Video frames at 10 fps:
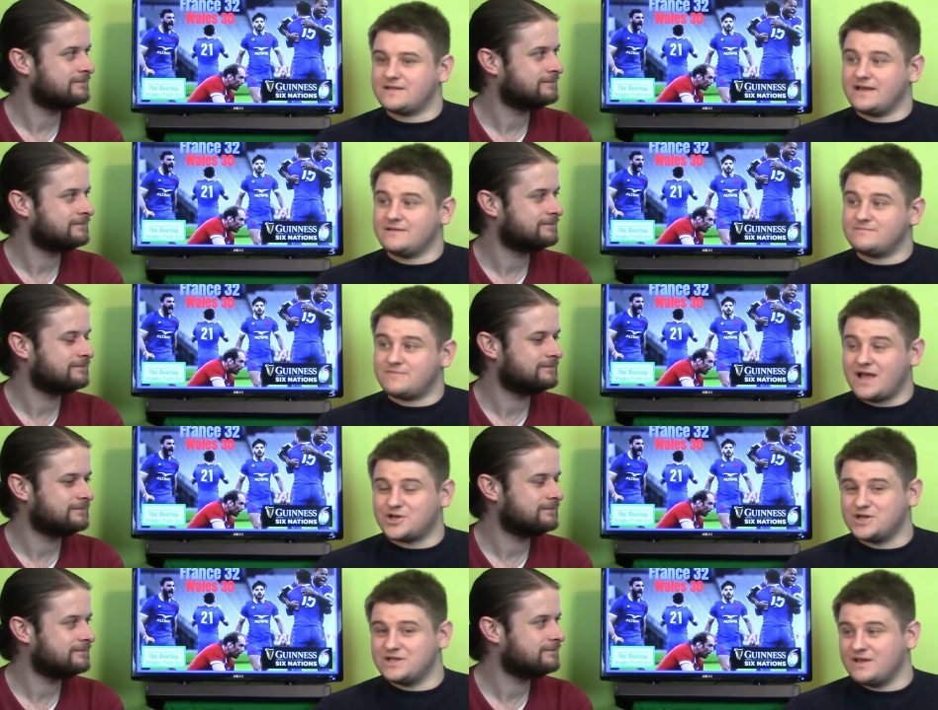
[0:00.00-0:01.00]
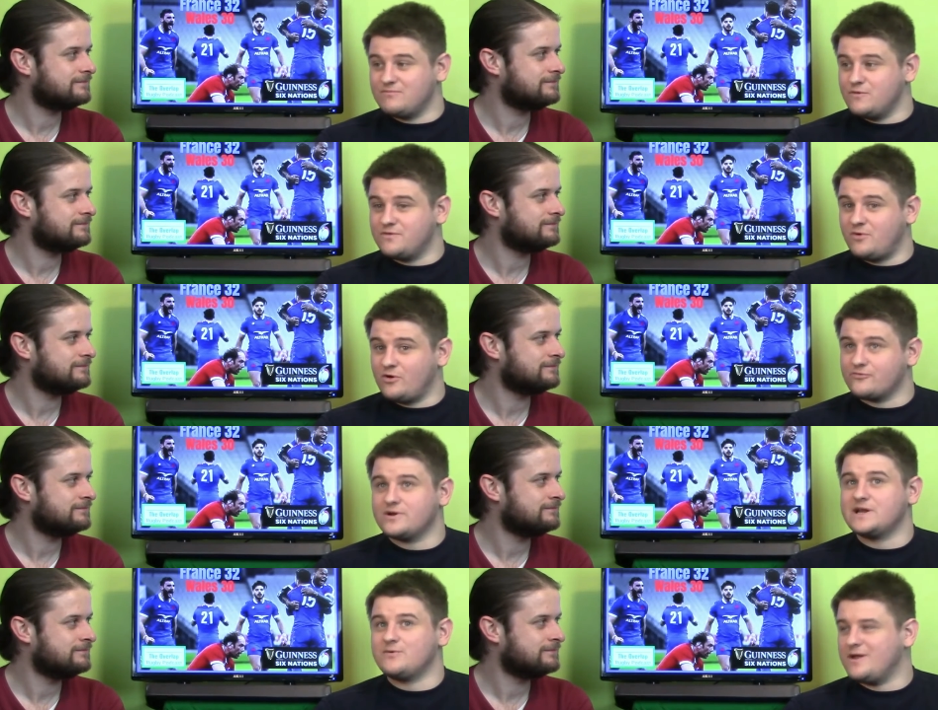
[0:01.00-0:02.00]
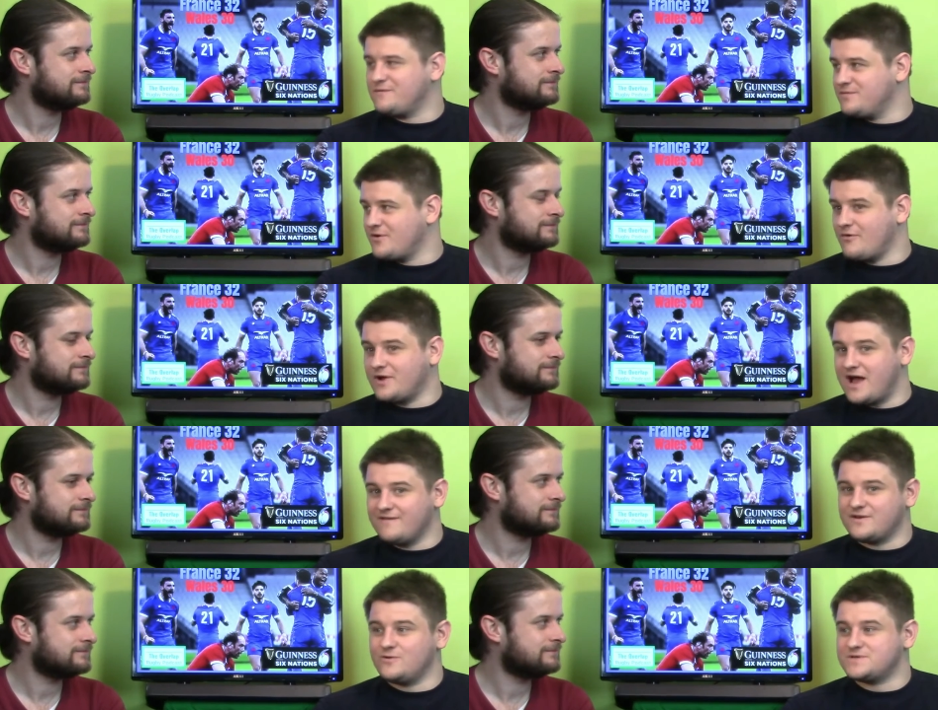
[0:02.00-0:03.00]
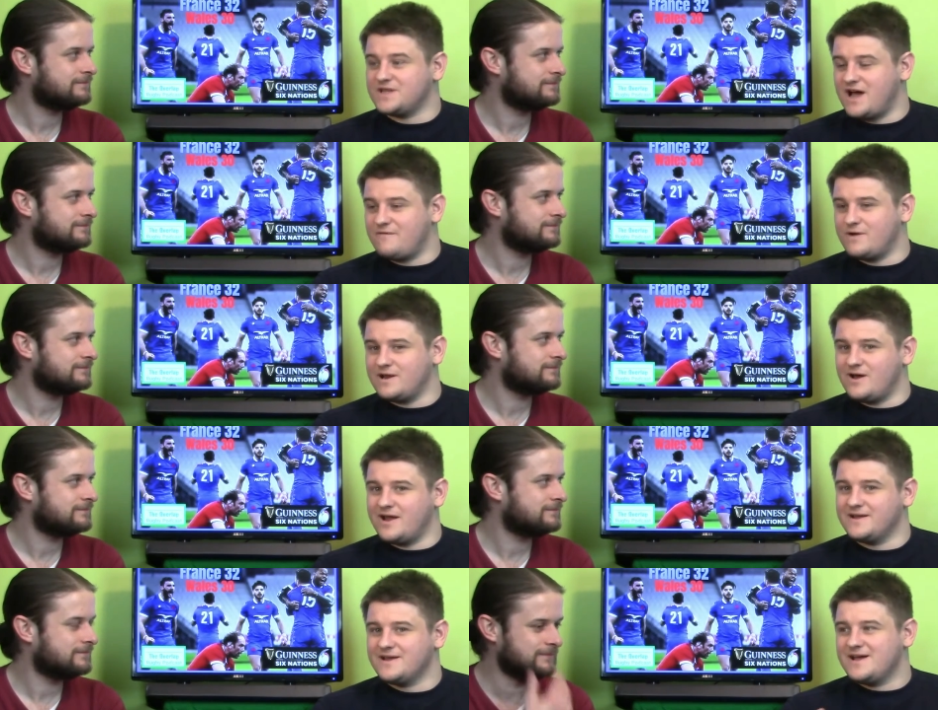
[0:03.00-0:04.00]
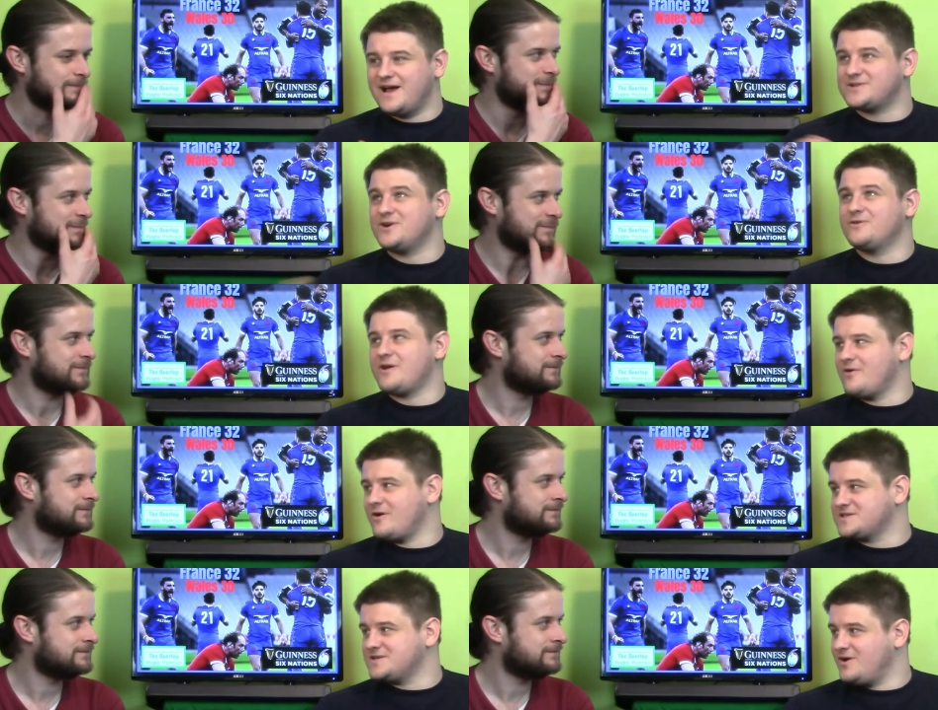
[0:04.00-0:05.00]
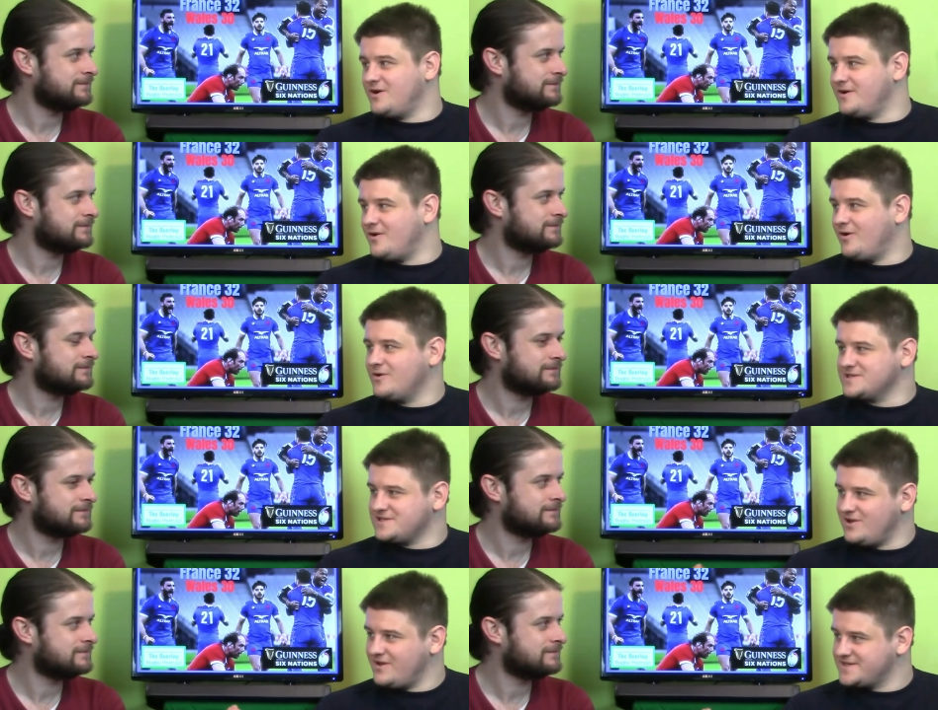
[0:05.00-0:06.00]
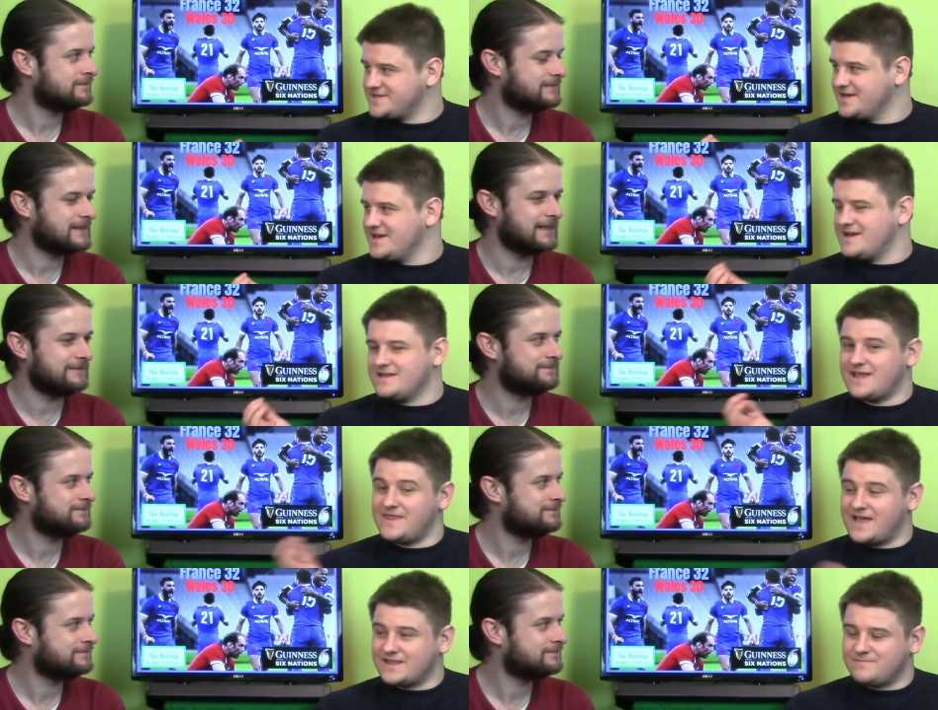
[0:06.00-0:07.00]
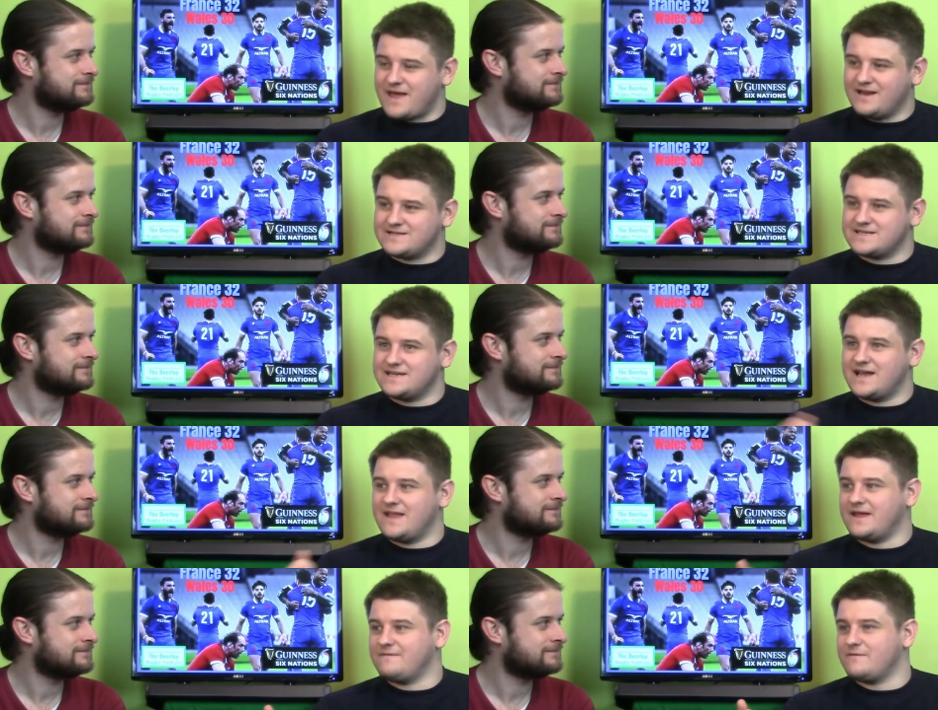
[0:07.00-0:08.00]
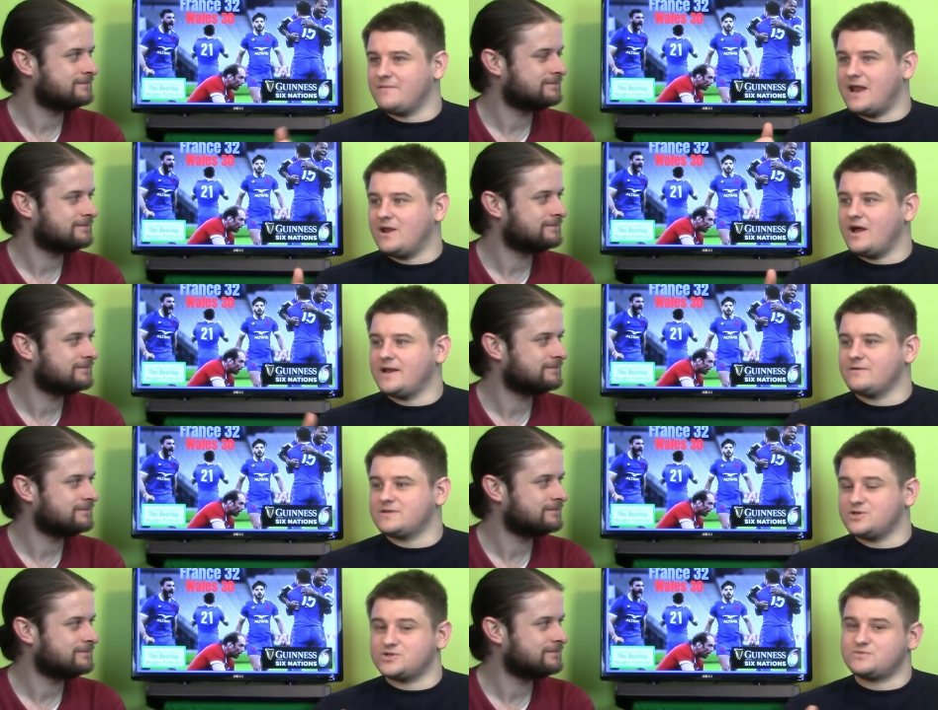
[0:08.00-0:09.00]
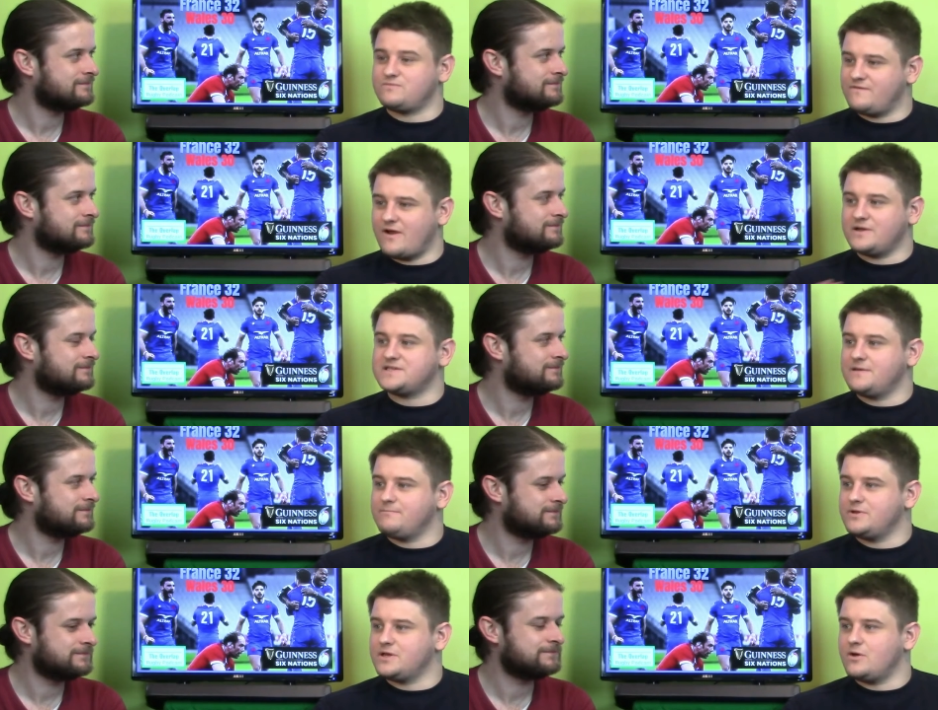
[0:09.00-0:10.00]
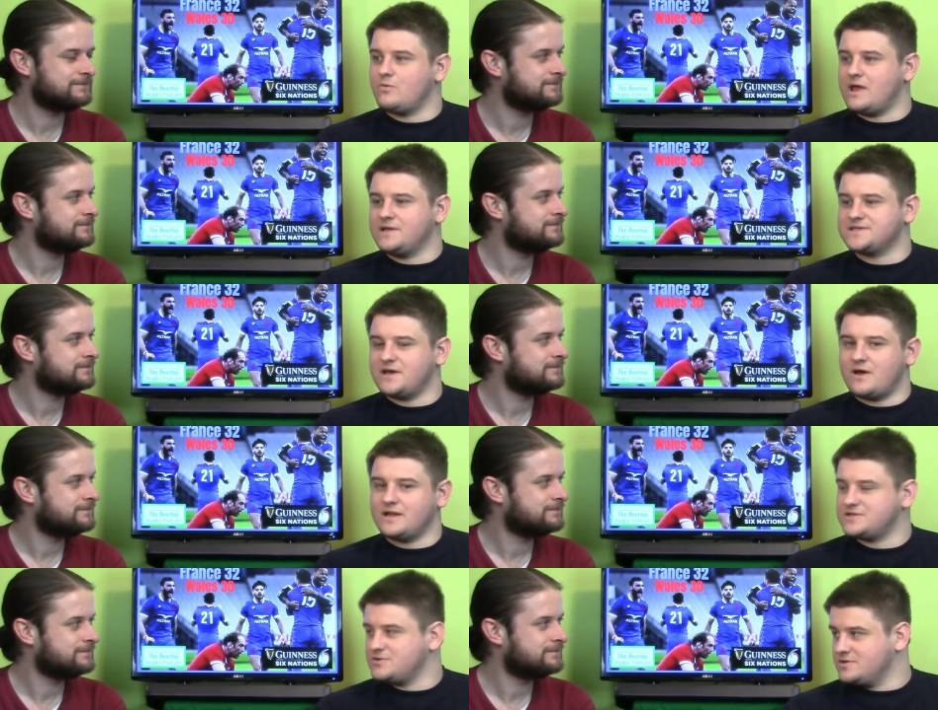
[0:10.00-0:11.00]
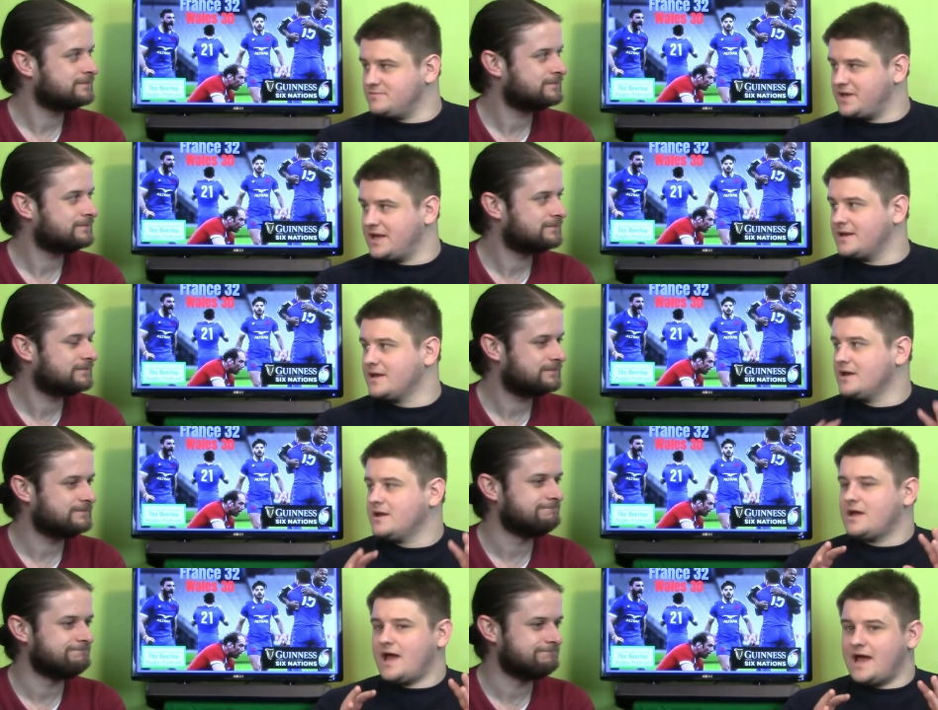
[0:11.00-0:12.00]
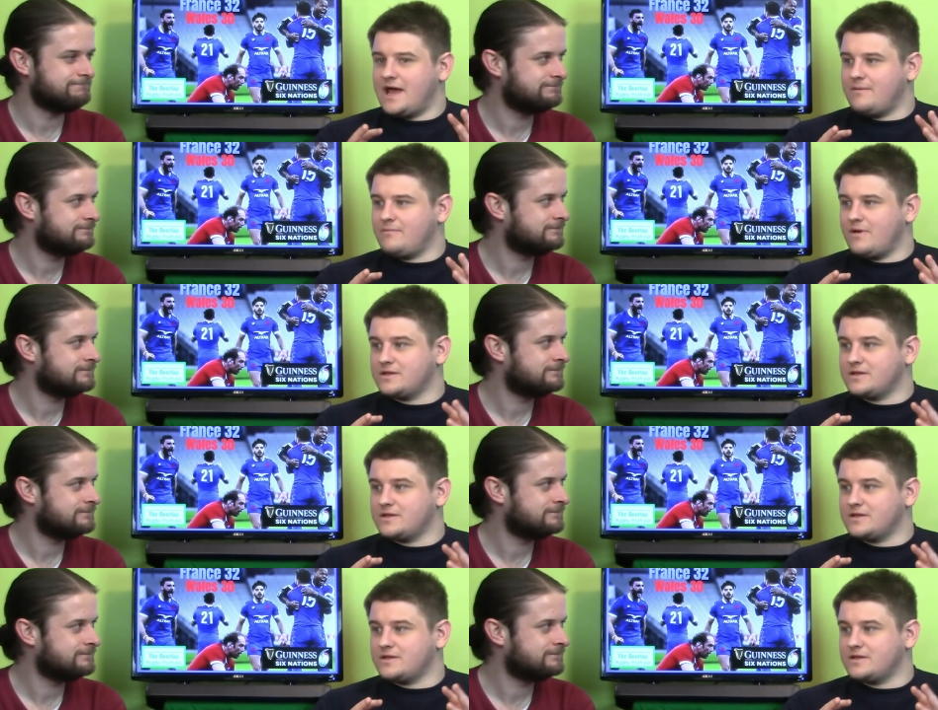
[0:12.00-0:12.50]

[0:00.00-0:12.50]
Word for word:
Speaker 1: They actually they move the ball really well from their own half, get up to the halfway line. Mm-hmm. Antonio knocks it on. All is lost. Yeah. Then they get the penalty, and then from that line out, they just very simple. You know, Wales now had two in the bin, mm-hmm. um,